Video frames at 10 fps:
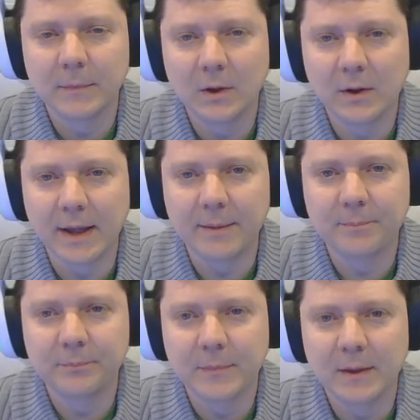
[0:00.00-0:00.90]
Okay.
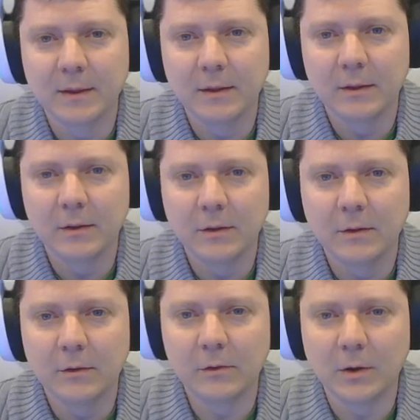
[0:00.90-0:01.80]

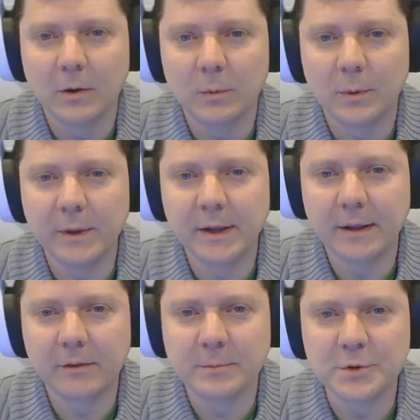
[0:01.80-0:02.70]
So when we
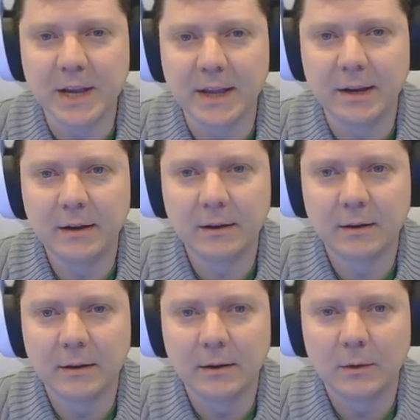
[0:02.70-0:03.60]
got subjugated,
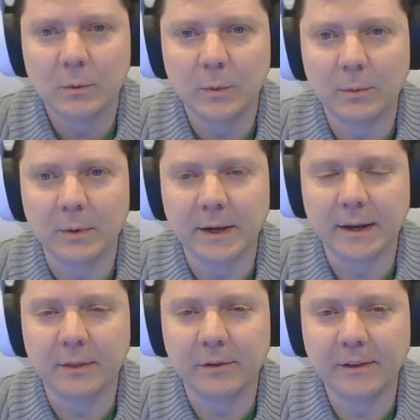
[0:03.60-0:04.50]
we were
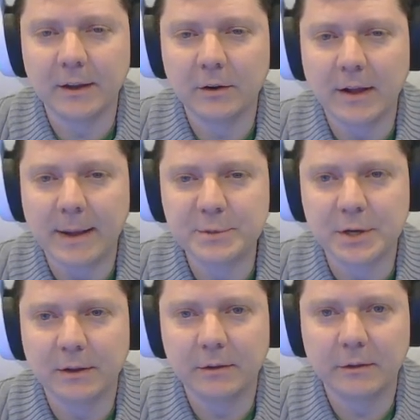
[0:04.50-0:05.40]
getting the standard
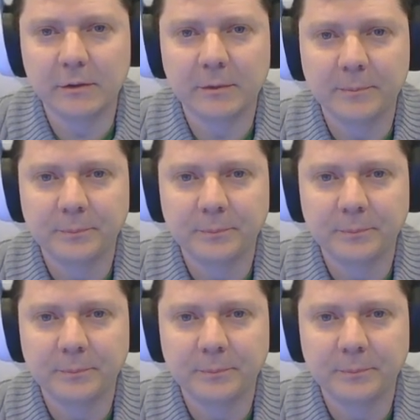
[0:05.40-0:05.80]
options.